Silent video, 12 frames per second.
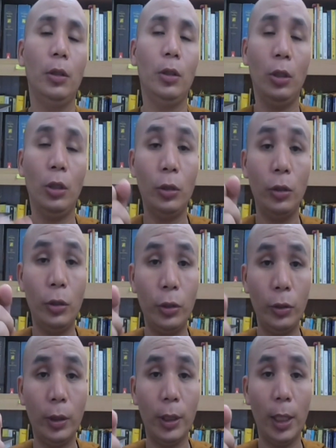To shoot
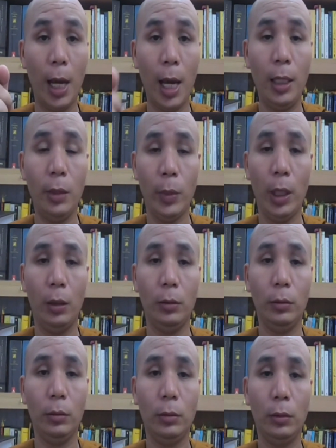the animal,
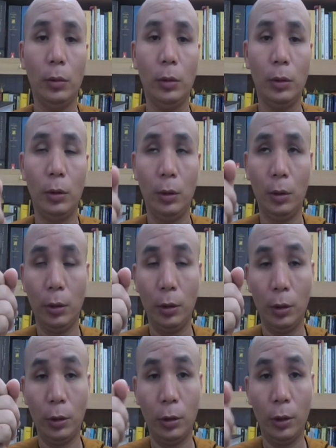
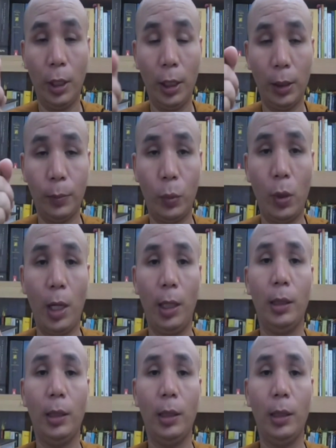to get the point,